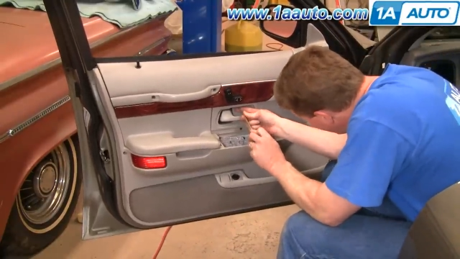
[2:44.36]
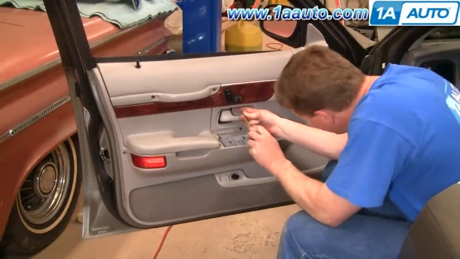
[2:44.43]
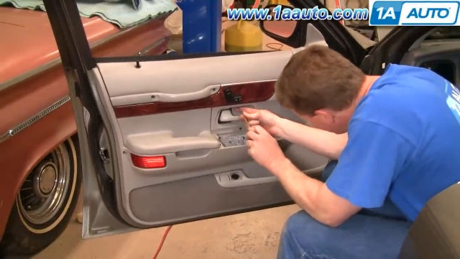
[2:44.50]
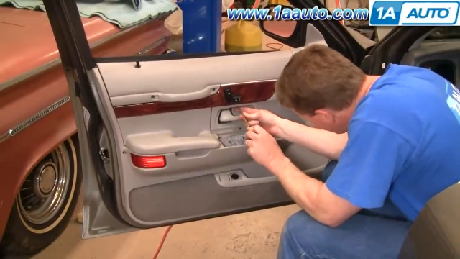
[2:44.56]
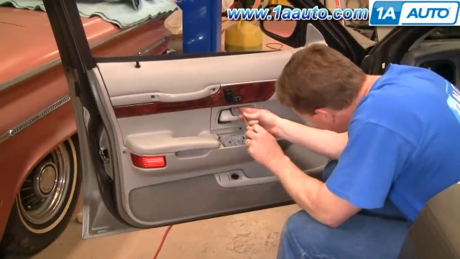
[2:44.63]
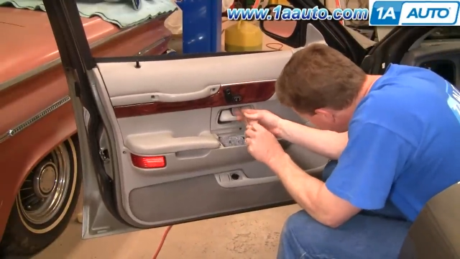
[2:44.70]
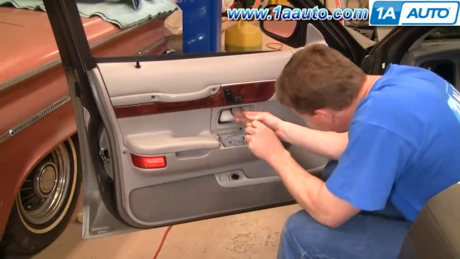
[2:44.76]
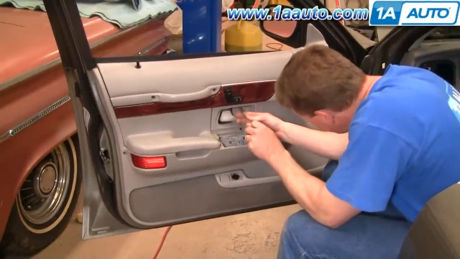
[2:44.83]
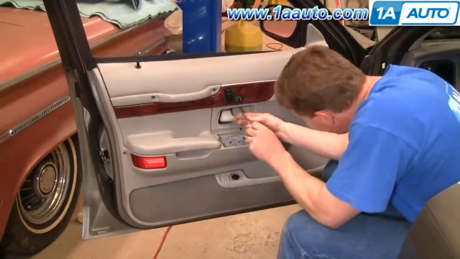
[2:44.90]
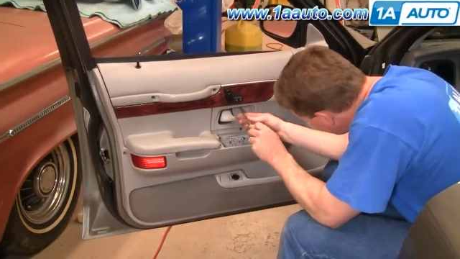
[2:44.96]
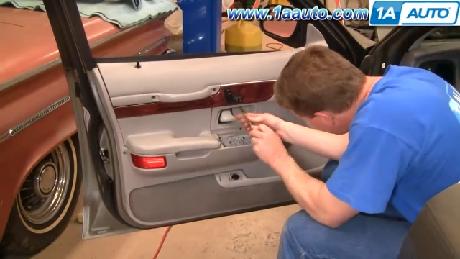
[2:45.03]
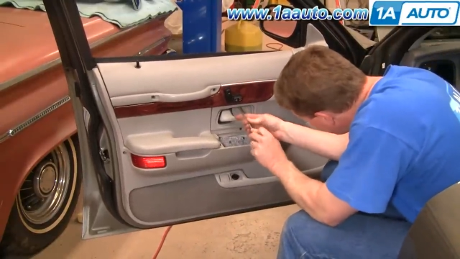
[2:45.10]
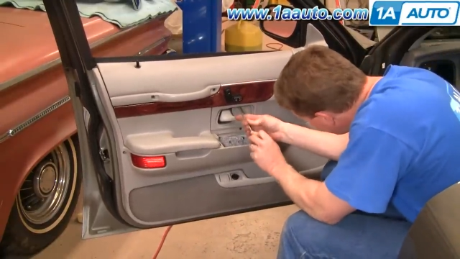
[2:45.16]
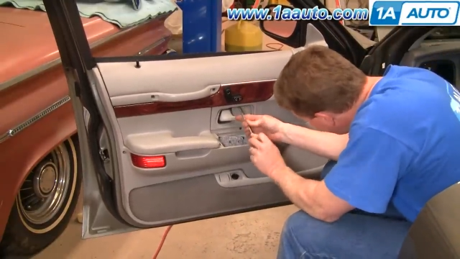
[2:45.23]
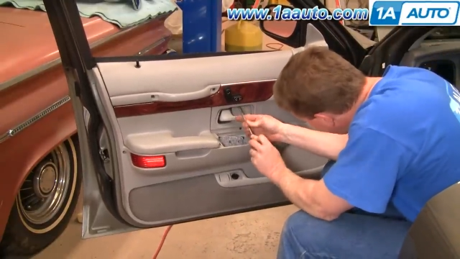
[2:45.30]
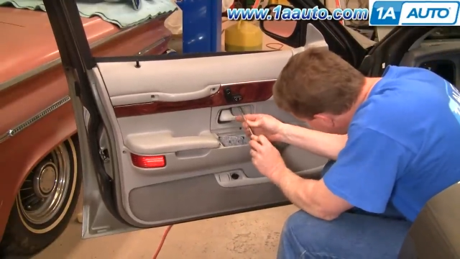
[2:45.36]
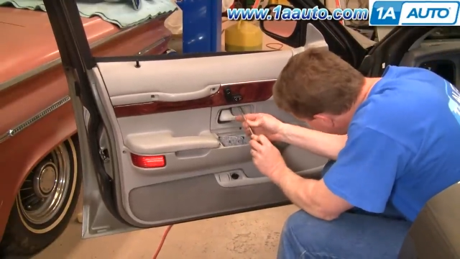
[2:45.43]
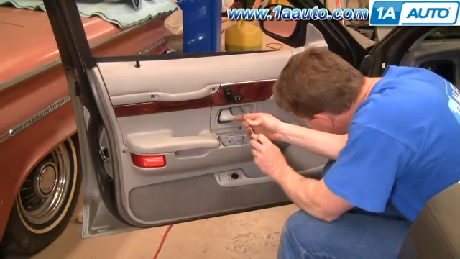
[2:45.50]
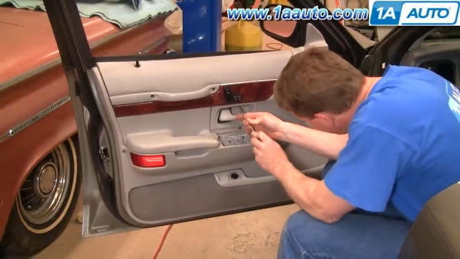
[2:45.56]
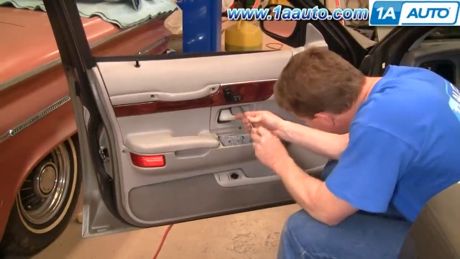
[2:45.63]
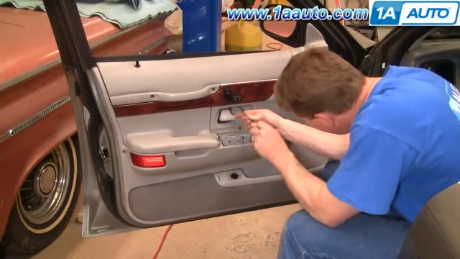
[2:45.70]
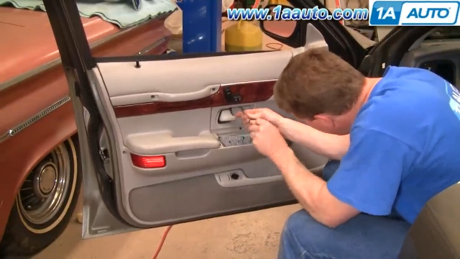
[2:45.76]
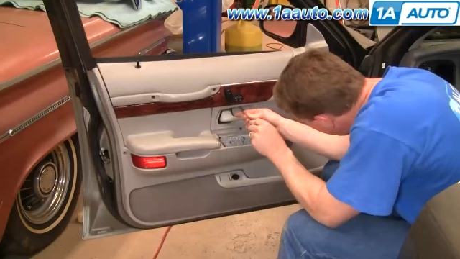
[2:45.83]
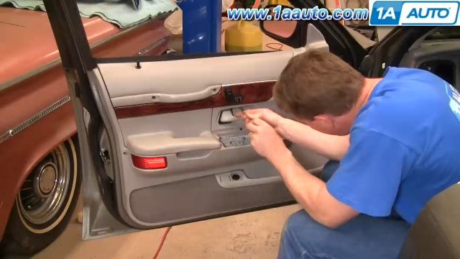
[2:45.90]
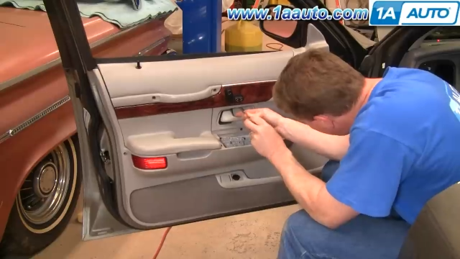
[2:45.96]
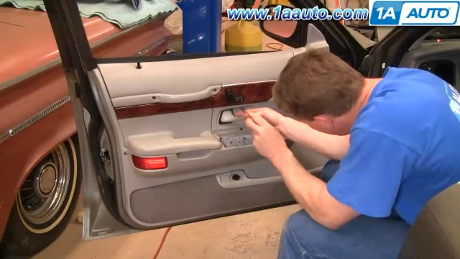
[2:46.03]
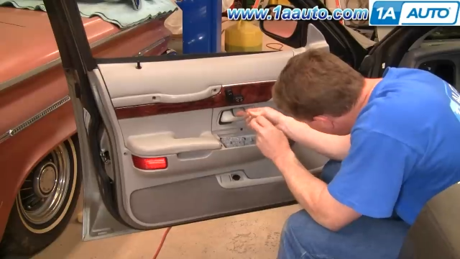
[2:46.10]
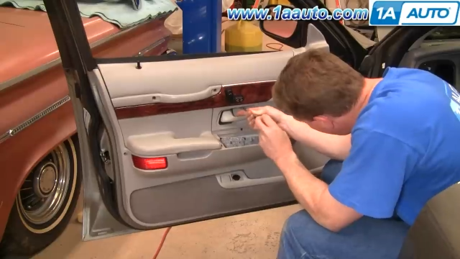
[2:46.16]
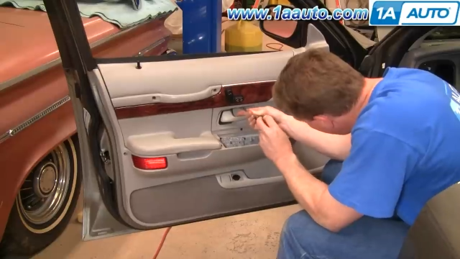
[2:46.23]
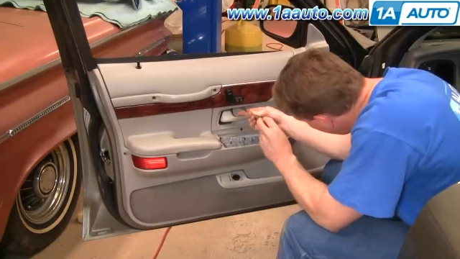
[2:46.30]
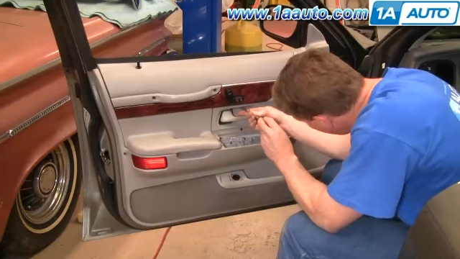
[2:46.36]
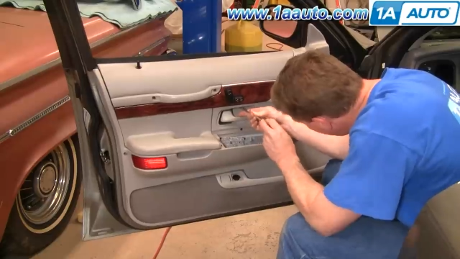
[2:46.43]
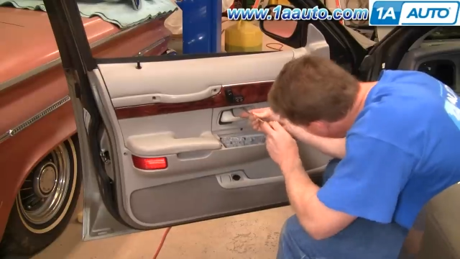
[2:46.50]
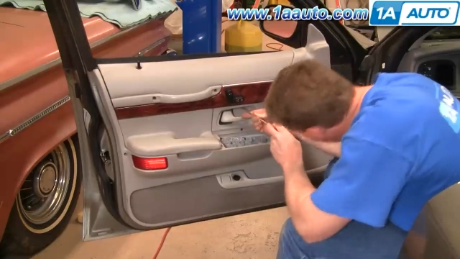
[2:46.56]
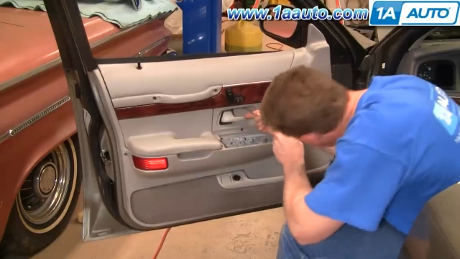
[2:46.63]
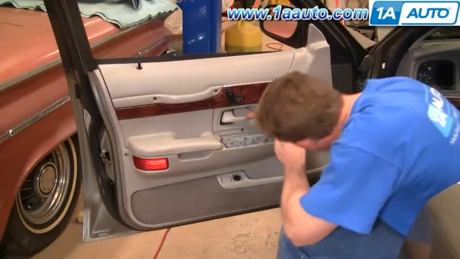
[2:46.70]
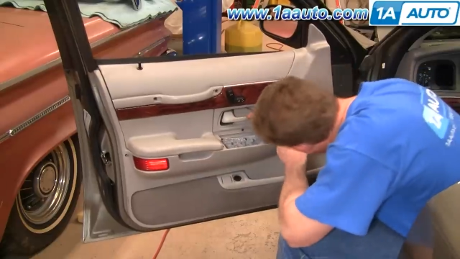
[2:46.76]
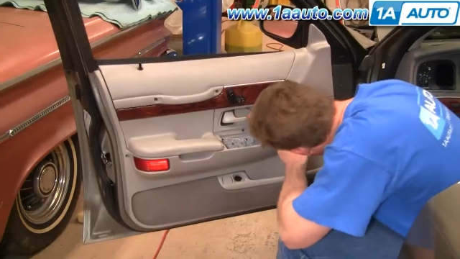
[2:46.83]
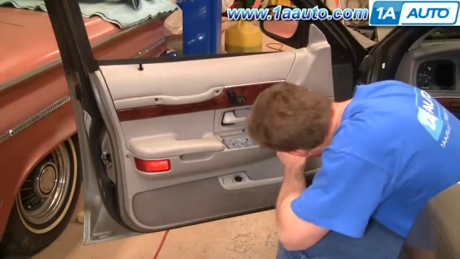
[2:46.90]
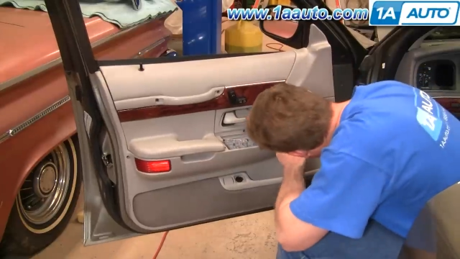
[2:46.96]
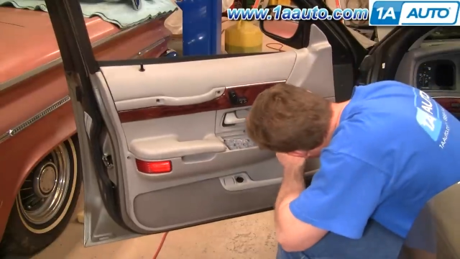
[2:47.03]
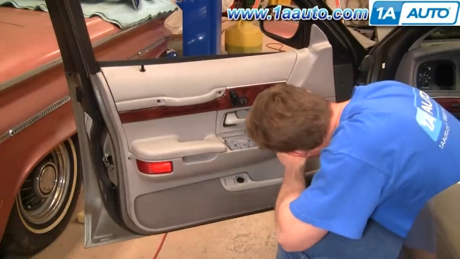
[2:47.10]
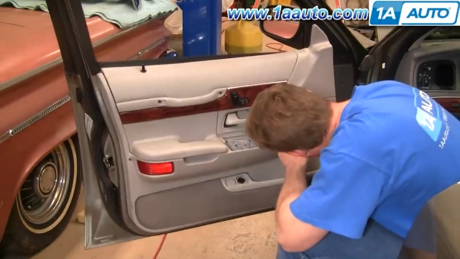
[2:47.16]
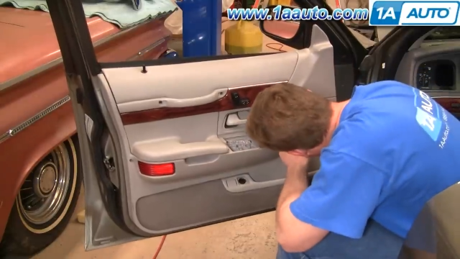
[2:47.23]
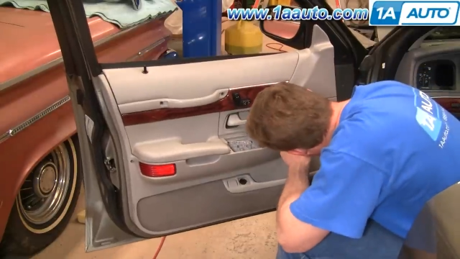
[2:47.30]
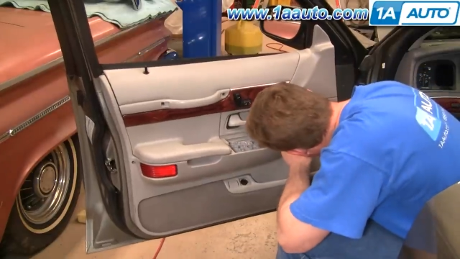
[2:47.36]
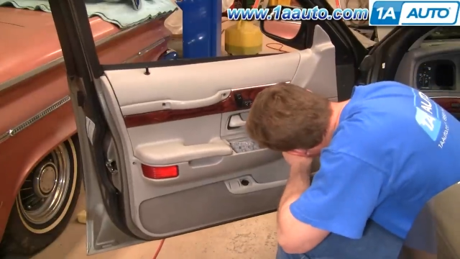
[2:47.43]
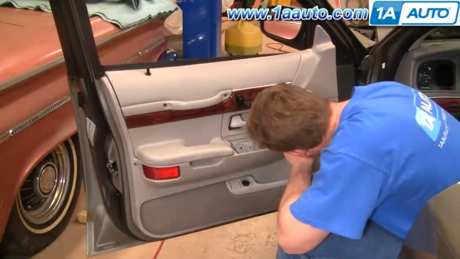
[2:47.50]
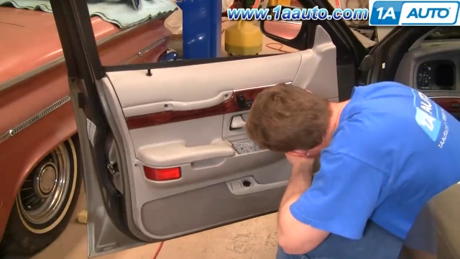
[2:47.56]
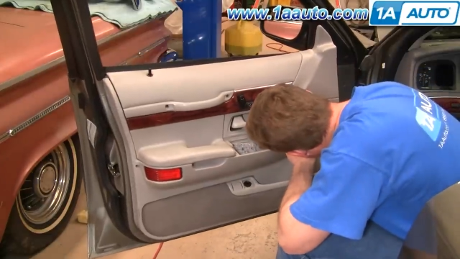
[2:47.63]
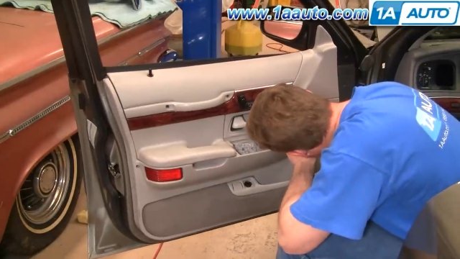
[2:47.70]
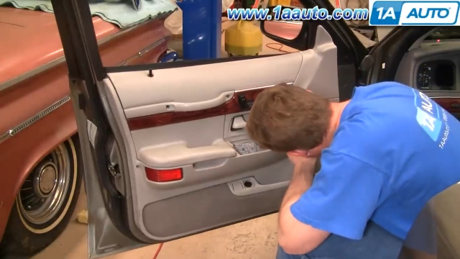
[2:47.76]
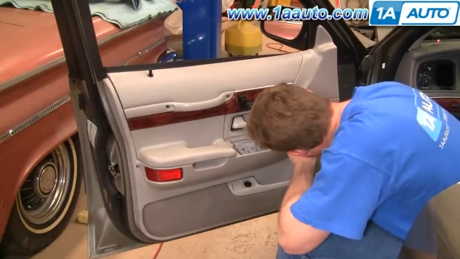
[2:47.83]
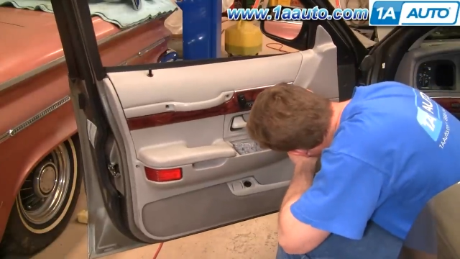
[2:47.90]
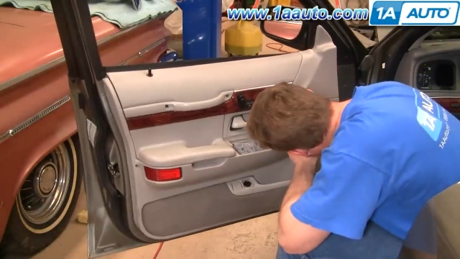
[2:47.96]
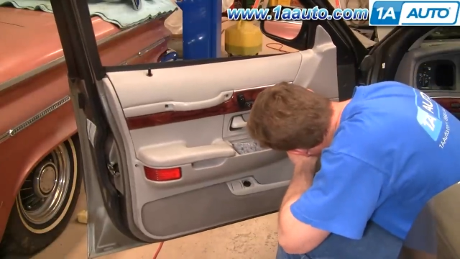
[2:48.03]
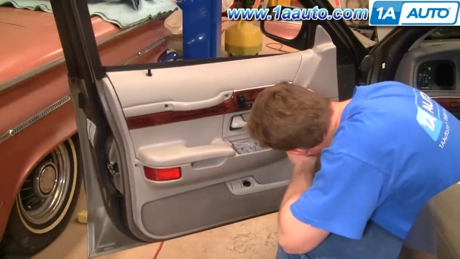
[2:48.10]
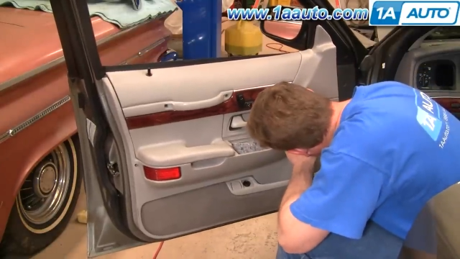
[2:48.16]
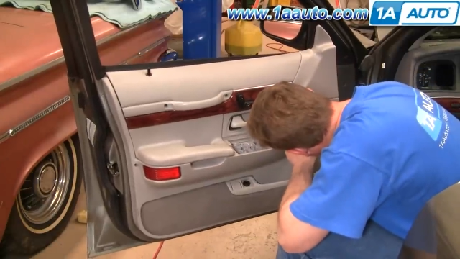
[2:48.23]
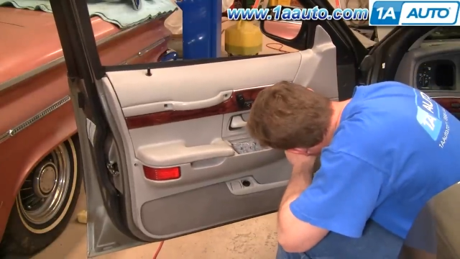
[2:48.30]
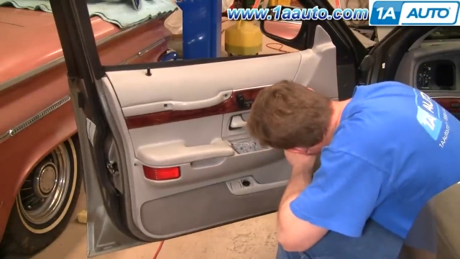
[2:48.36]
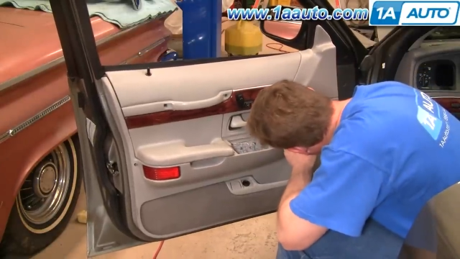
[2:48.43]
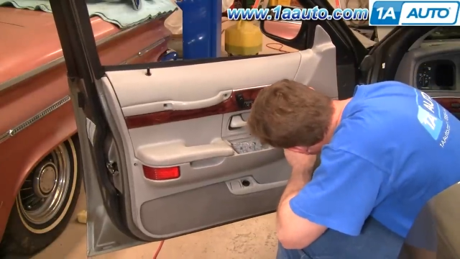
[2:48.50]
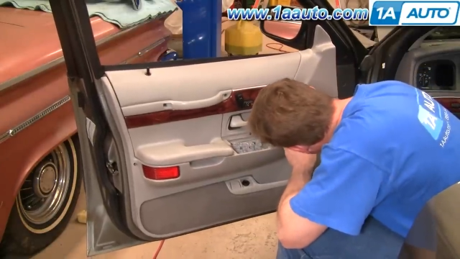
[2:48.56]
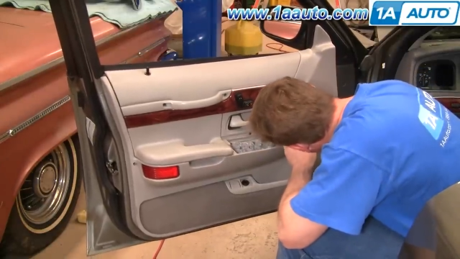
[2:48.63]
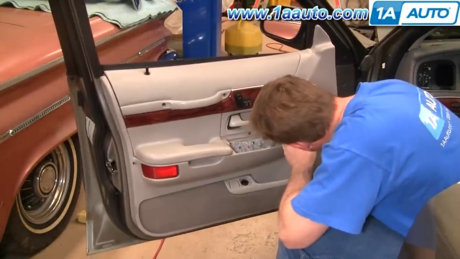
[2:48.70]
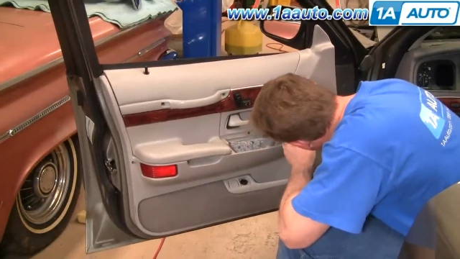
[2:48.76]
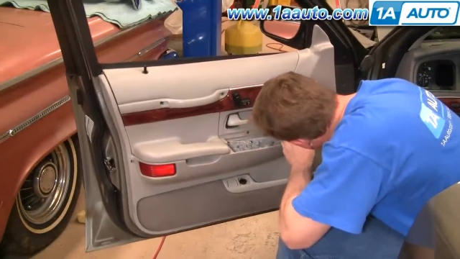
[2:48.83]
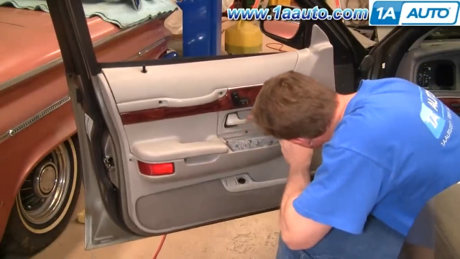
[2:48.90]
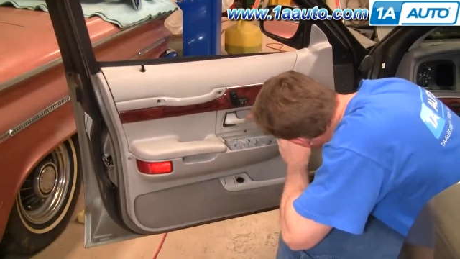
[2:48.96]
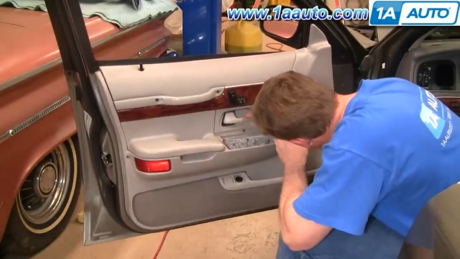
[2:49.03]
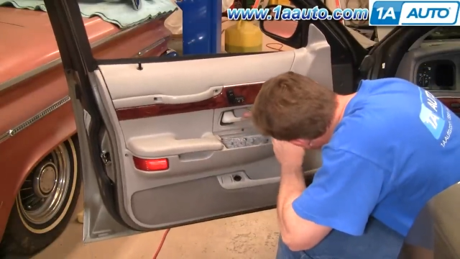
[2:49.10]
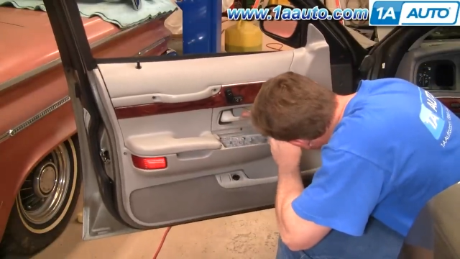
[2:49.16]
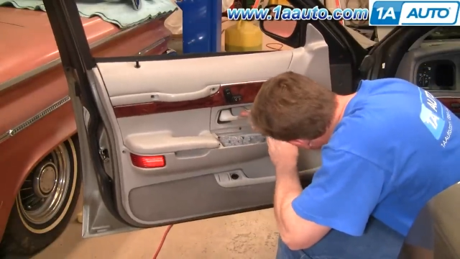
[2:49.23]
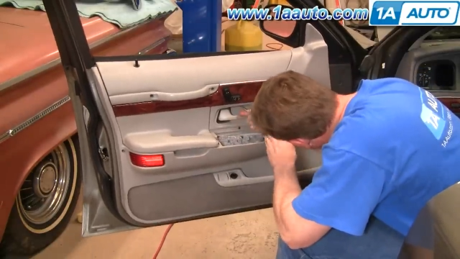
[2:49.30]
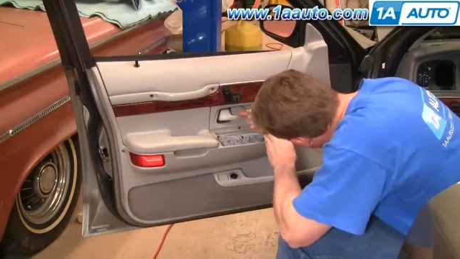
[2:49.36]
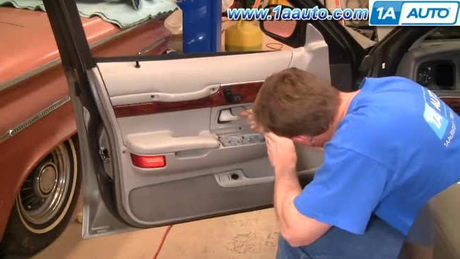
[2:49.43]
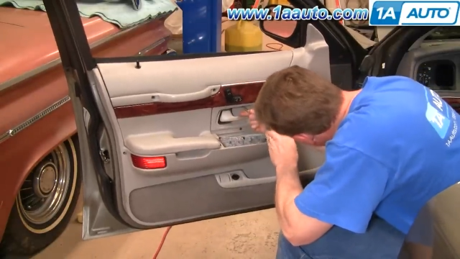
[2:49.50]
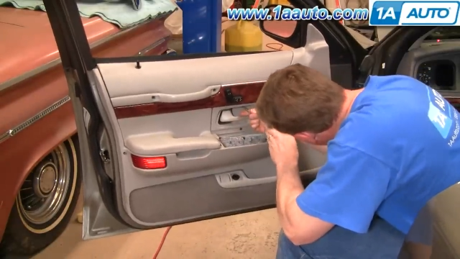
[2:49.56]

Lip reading: No face is visible, so there are no lips to read.